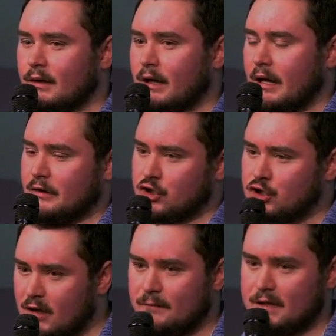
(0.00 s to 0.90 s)
That
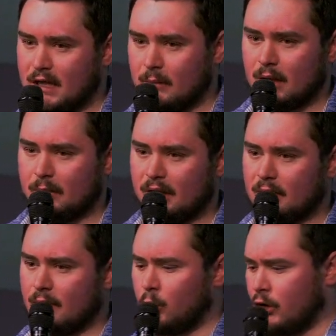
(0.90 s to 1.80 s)
shifted him into
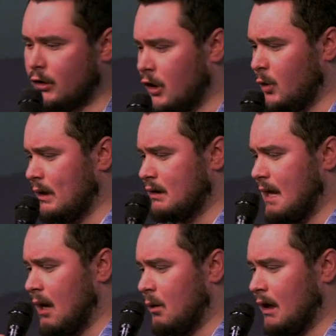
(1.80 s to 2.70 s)
believing, we're going
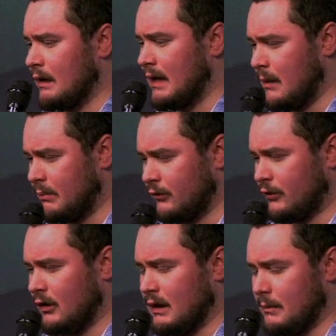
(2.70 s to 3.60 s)
now in an
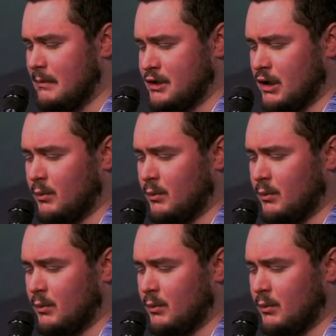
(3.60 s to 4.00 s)
apostolic mission.